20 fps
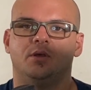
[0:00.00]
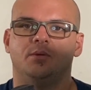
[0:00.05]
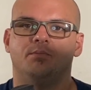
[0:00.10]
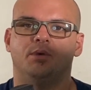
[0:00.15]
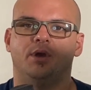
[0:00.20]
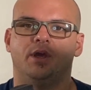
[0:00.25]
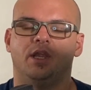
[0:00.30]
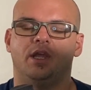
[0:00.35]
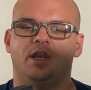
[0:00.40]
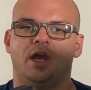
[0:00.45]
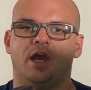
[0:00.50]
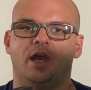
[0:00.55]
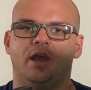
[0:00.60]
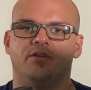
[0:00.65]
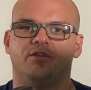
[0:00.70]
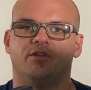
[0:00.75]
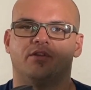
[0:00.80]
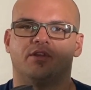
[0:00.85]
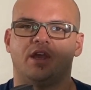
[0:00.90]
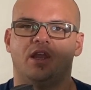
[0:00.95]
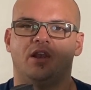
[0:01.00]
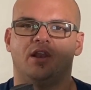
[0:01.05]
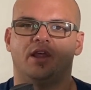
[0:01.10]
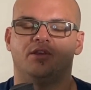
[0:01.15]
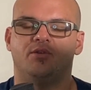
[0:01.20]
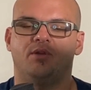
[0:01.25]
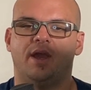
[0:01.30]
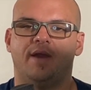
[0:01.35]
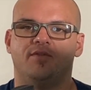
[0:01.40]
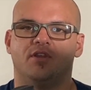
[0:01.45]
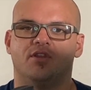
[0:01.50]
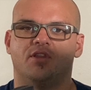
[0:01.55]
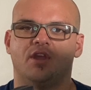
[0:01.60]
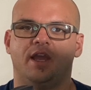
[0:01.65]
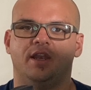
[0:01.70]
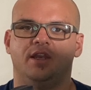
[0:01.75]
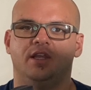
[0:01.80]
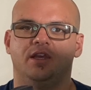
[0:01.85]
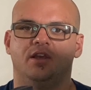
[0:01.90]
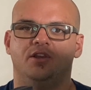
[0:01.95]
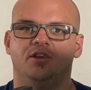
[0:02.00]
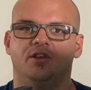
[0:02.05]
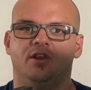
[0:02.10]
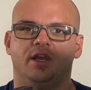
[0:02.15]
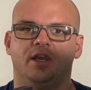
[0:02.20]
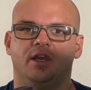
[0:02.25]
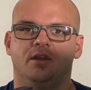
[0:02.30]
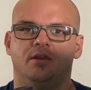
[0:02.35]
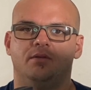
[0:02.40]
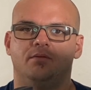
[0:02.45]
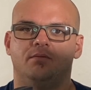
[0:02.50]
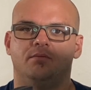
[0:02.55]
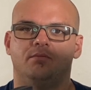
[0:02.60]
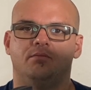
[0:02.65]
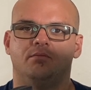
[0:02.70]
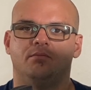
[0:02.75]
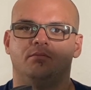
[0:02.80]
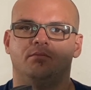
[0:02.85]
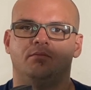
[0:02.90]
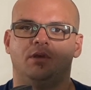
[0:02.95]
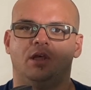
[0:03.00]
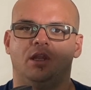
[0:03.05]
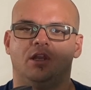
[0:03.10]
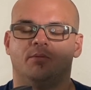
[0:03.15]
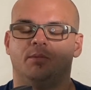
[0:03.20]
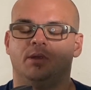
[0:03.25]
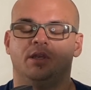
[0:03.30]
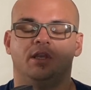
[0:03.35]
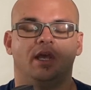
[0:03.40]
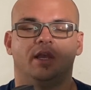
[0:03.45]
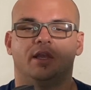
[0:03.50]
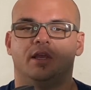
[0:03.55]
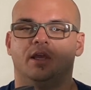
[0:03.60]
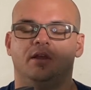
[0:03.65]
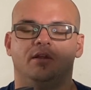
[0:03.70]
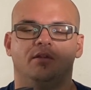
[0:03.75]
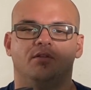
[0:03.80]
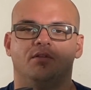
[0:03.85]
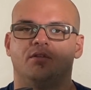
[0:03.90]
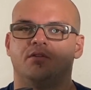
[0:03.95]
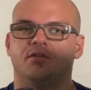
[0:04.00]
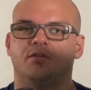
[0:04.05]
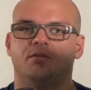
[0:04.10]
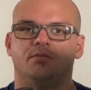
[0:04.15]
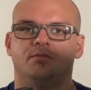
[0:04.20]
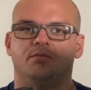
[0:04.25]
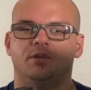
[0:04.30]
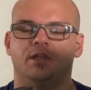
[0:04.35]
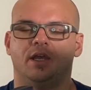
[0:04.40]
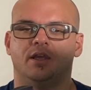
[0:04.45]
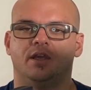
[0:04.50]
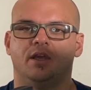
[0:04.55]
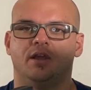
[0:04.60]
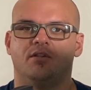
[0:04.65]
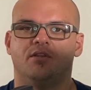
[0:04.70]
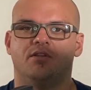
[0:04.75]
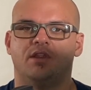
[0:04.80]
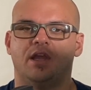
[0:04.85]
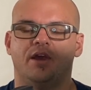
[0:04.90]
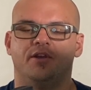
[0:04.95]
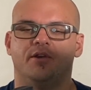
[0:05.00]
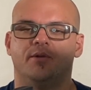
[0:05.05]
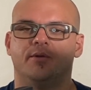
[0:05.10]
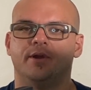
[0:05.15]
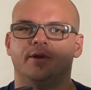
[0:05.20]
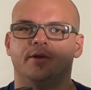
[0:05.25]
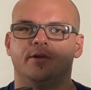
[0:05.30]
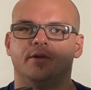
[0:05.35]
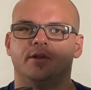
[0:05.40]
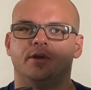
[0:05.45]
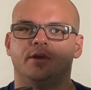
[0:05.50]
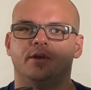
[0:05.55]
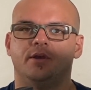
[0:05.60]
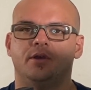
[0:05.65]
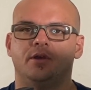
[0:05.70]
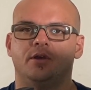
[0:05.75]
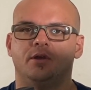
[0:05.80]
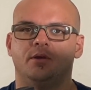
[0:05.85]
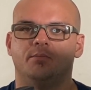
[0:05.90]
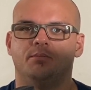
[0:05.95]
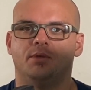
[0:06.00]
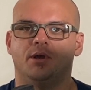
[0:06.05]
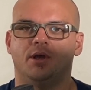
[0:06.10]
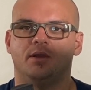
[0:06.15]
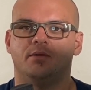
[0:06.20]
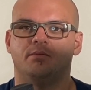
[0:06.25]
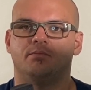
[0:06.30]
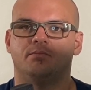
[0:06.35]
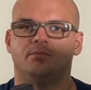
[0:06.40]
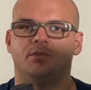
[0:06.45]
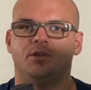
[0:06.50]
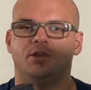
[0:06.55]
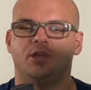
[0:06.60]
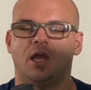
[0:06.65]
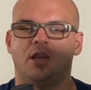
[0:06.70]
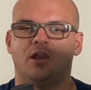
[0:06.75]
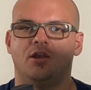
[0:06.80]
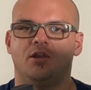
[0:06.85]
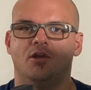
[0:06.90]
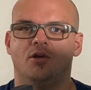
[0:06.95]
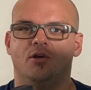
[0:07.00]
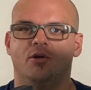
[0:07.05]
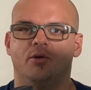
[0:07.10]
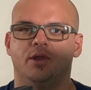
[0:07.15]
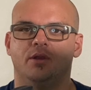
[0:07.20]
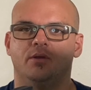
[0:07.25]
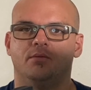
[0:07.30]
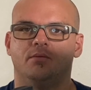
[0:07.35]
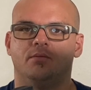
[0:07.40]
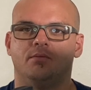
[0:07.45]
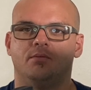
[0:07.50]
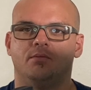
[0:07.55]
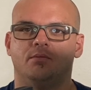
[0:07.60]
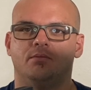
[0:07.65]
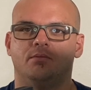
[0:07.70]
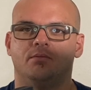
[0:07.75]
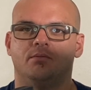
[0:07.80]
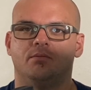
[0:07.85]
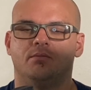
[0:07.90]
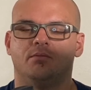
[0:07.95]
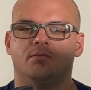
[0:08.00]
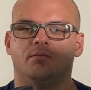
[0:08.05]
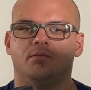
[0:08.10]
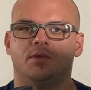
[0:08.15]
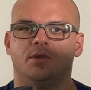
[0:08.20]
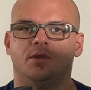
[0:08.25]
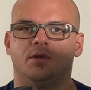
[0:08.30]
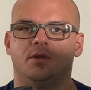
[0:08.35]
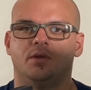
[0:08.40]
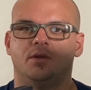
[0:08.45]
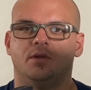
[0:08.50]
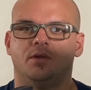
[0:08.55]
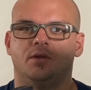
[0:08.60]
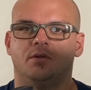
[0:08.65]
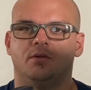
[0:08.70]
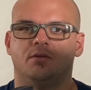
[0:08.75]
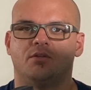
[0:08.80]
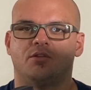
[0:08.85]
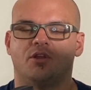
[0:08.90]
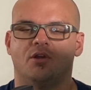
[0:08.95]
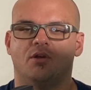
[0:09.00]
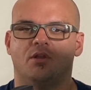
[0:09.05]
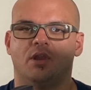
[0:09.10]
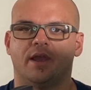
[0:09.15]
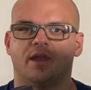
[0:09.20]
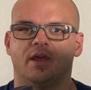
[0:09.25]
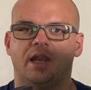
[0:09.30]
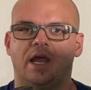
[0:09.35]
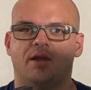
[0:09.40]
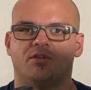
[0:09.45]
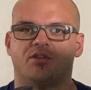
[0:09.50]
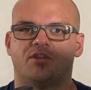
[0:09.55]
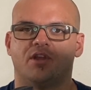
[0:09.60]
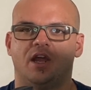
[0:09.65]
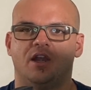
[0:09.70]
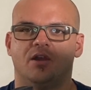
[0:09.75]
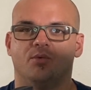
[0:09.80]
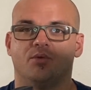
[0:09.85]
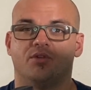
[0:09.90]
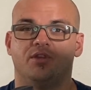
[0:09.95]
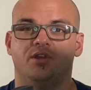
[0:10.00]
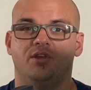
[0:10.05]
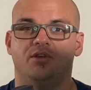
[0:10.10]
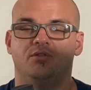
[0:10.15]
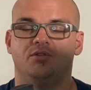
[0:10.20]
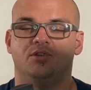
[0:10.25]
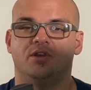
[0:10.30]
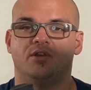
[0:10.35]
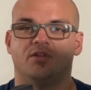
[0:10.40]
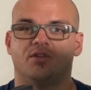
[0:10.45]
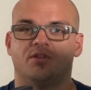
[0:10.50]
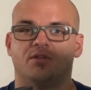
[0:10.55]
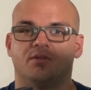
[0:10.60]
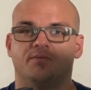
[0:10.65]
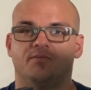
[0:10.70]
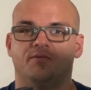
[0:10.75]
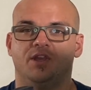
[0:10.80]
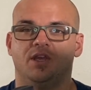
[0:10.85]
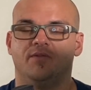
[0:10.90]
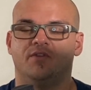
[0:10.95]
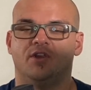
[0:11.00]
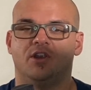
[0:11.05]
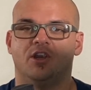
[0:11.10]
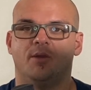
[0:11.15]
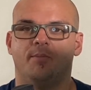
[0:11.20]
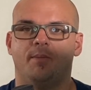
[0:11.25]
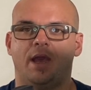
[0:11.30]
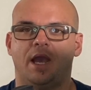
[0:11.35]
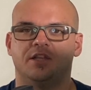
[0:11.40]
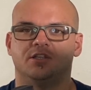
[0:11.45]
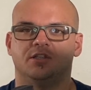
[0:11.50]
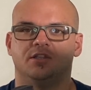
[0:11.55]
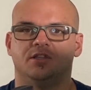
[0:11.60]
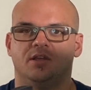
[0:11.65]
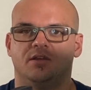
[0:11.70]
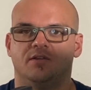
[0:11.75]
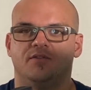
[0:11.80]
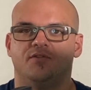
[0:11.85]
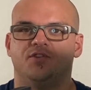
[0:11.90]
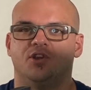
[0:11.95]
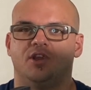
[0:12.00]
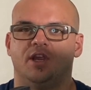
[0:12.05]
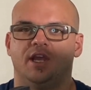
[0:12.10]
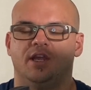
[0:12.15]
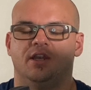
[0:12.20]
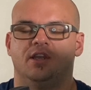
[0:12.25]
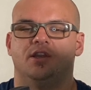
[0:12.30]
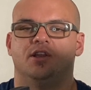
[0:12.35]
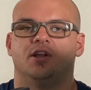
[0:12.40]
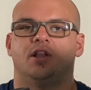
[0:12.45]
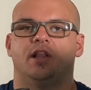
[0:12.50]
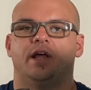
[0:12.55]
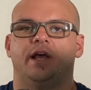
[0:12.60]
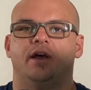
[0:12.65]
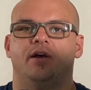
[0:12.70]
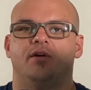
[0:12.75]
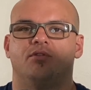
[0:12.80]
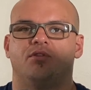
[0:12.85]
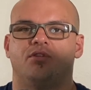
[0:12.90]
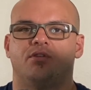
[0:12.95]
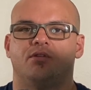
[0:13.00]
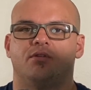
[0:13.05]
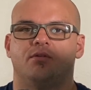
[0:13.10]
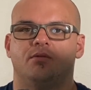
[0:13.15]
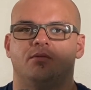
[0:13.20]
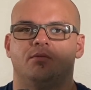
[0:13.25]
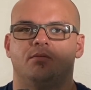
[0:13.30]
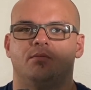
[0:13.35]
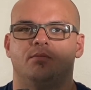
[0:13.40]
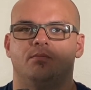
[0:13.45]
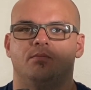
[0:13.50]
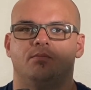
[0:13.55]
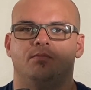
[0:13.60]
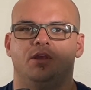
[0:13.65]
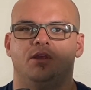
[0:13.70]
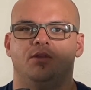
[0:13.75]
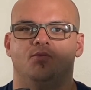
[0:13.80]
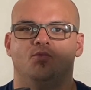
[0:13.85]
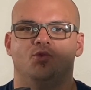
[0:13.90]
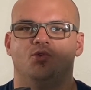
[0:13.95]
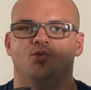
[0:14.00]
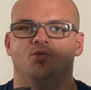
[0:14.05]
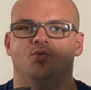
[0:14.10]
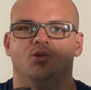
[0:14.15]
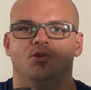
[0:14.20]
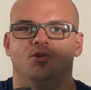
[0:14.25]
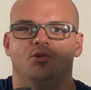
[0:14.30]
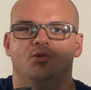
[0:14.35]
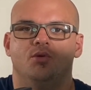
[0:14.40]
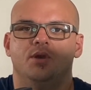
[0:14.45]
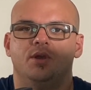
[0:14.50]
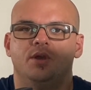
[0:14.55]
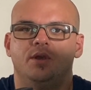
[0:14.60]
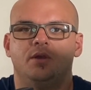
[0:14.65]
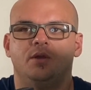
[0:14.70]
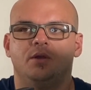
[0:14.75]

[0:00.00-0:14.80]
But NI is just kind of like you have this idea in your head, and it could be decades down the road, but you kind of know it. So like an outsider will see you just being very imaginative, your head in the clouds, being woo-woo,